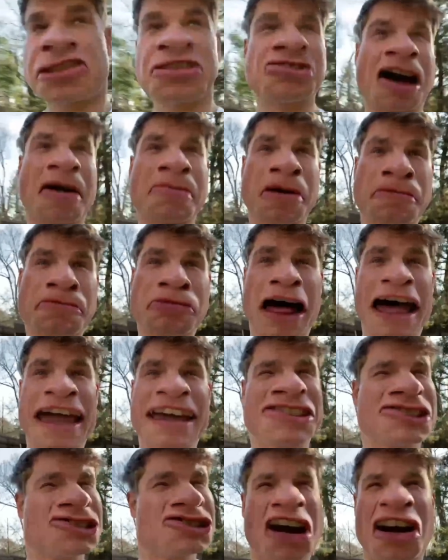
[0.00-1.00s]
Double play,
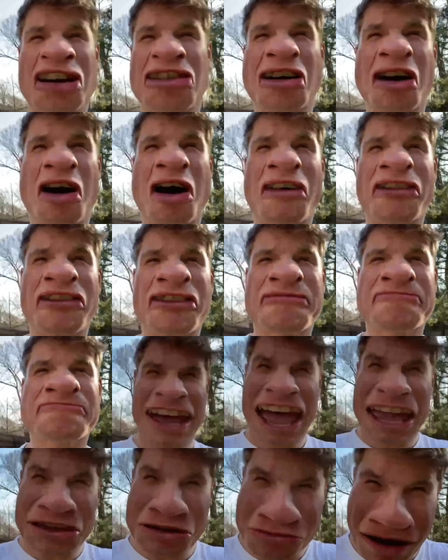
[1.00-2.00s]
jerk off.
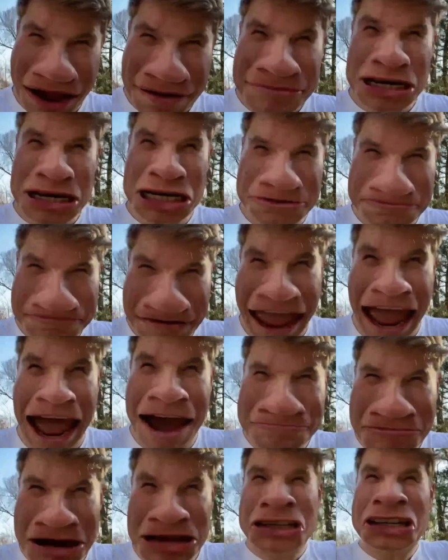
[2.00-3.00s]
And you want me to spend how
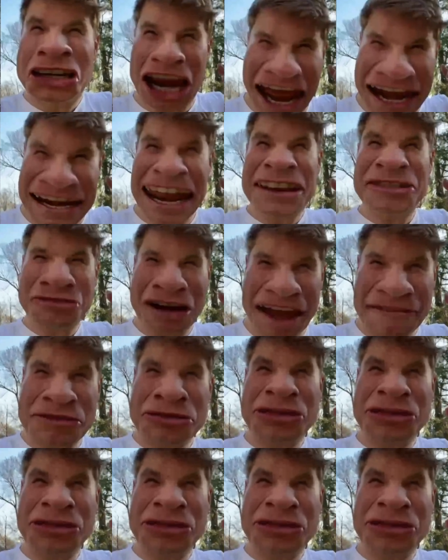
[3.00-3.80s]
much on that travel